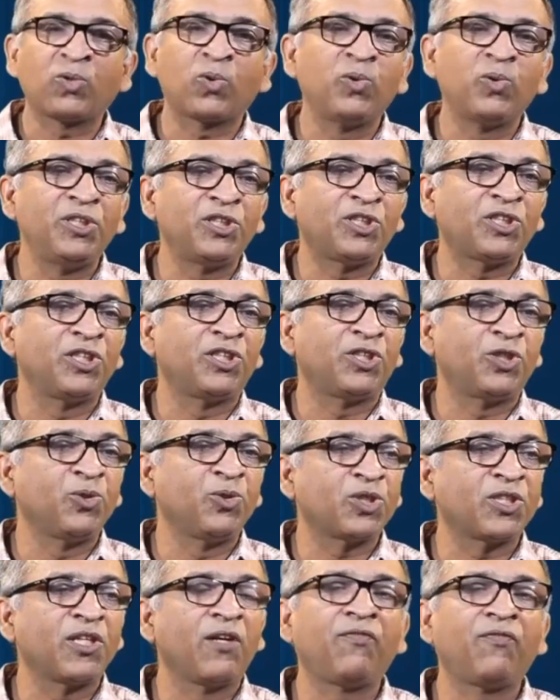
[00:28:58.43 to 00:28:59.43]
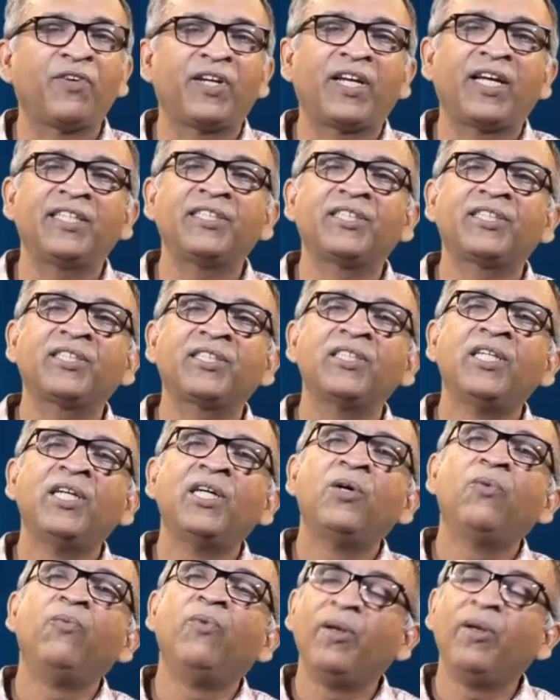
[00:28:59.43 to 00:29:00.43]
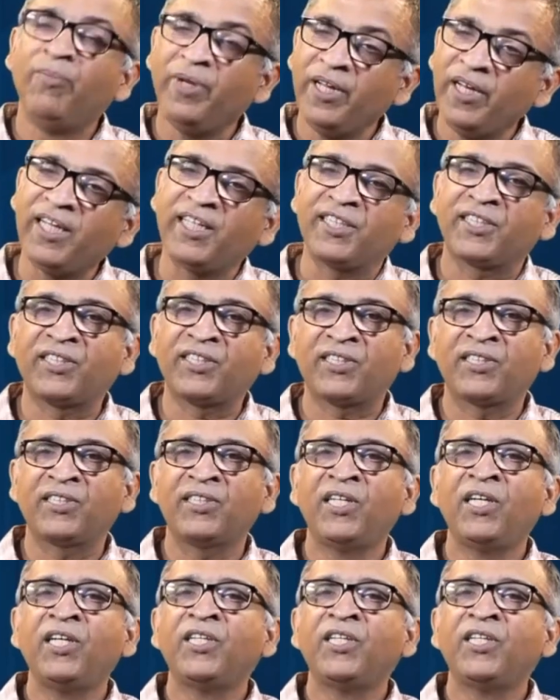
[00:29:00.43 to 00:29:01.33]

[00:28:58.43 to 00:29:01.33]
through institutional finance will be less.